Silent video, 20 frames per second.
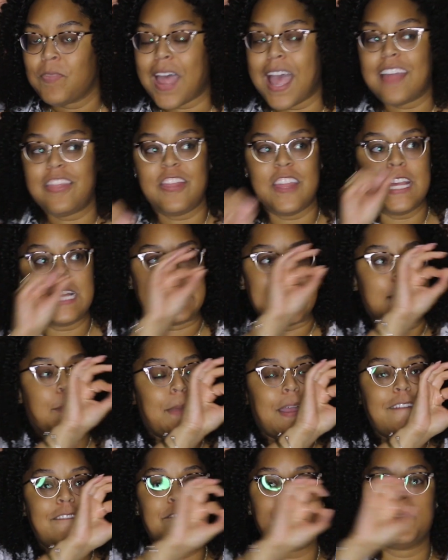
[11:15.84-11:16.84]
I think like
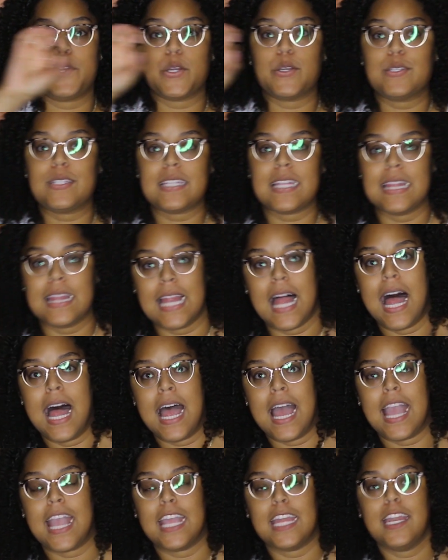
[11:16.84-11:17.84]
my first
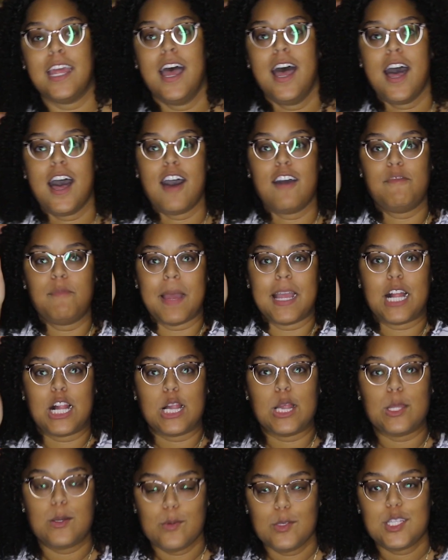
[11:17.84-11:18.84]
line of my
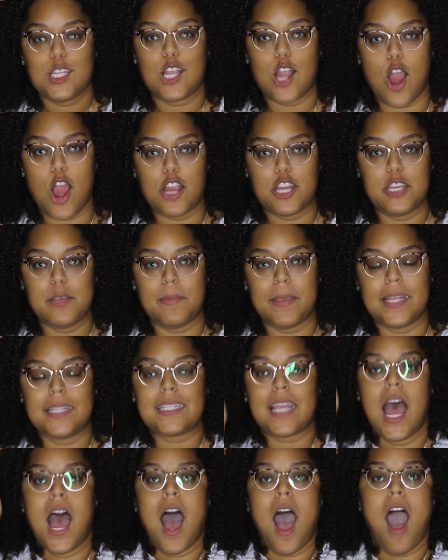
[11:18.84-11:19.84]
closing
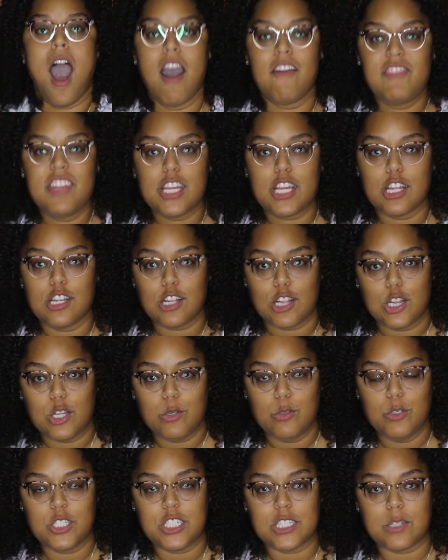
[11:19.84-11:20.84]
argument of the
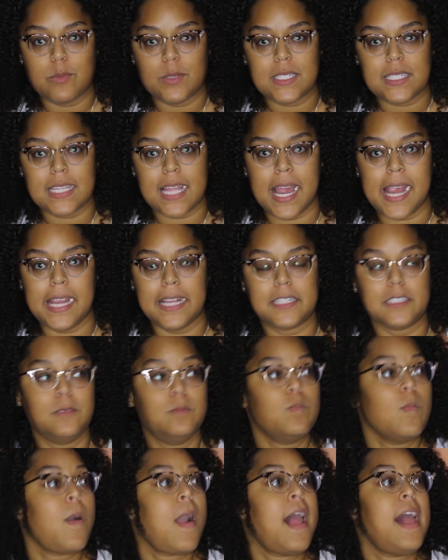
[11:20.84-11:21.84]
conclusion was like,
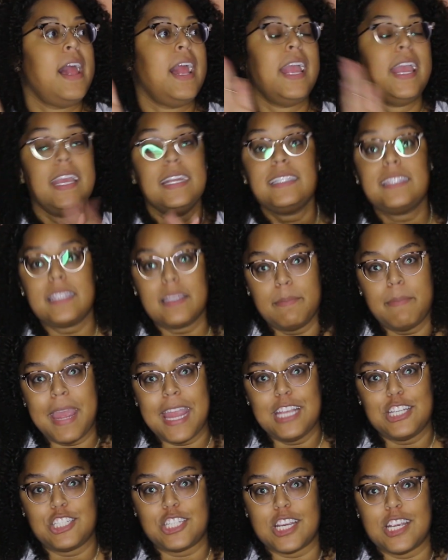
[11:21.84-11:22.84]
in
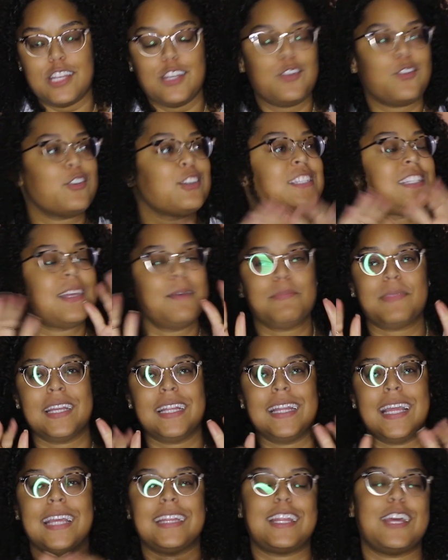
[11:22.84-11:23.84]
summation or something
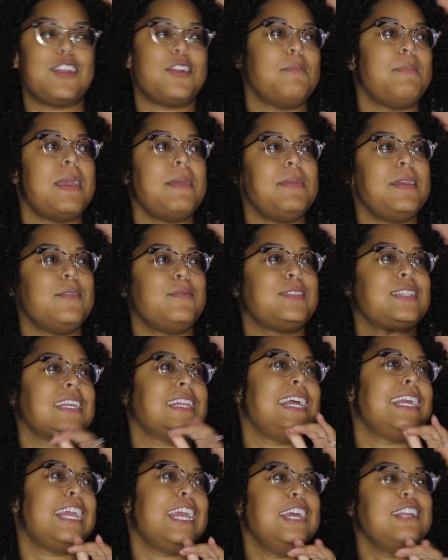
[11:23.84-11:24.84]
like that, or maybe it was
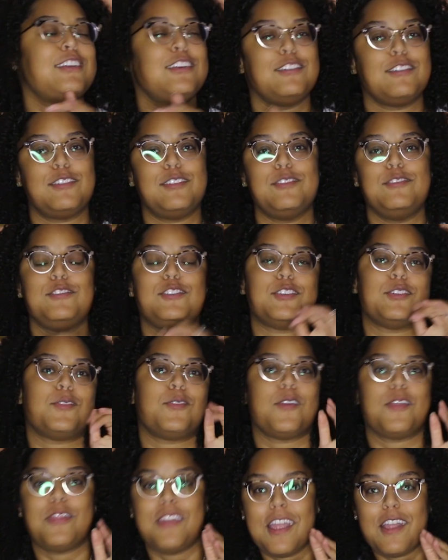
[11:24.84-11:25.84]
like in conclusion,
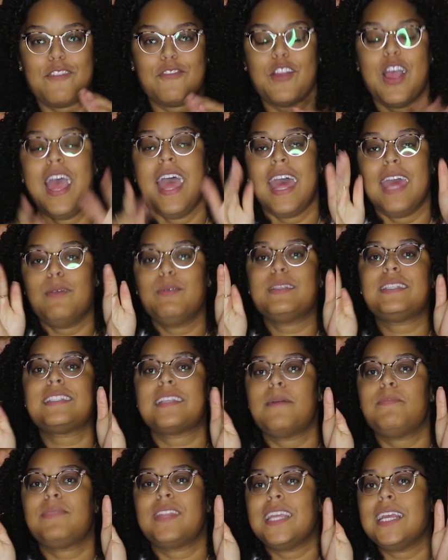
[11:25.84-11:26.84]
or there, it was
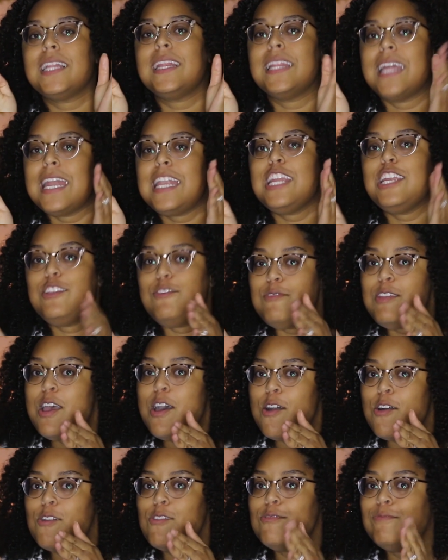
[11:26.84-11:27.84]
something letting you
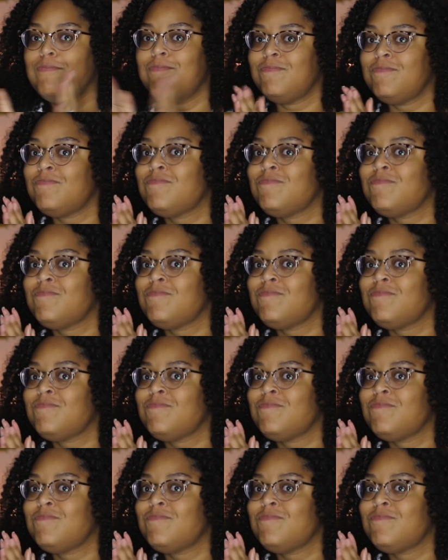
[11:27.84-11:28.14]
know